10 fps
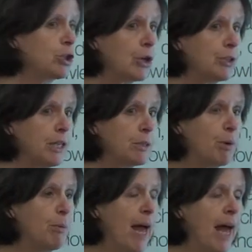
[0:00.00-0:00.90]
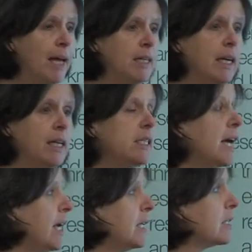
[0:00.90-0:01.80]
dossier is prepared, it
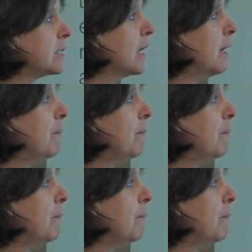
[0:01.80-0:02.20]
takes